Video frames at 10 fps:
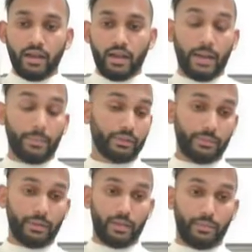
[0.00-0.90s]

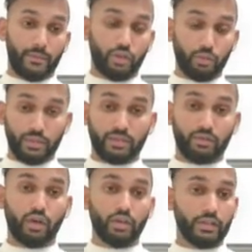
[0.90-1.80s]
hyperlipidemia, too much of the
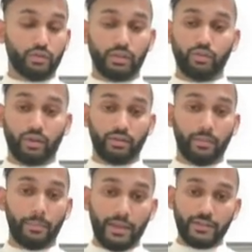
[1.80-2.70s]
cholesterol is one of the
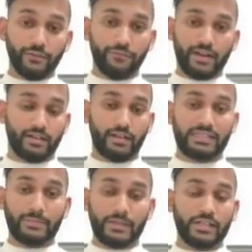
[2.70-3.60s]
major factors,
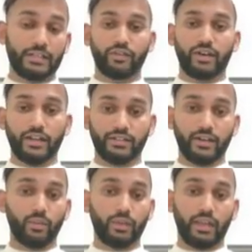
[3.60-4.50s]
especially in the United States
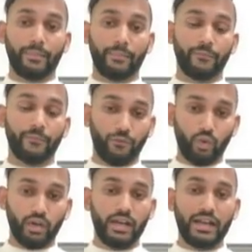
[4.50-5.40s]
with the
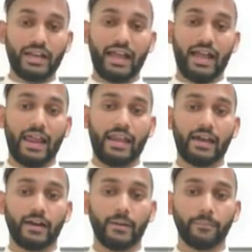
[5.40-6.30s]
food and
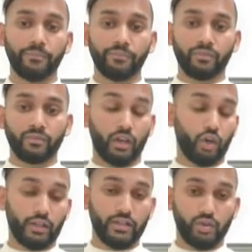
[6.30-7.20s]
the
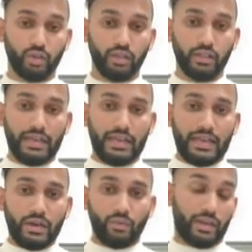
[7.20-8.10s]
cholesterol.
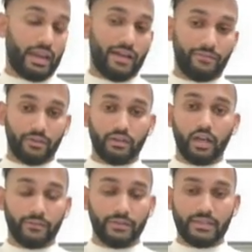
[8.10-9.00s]
We can have a lot
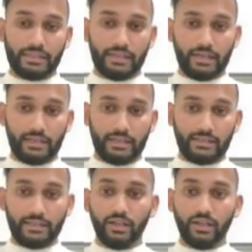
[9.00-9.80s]
of the CADs.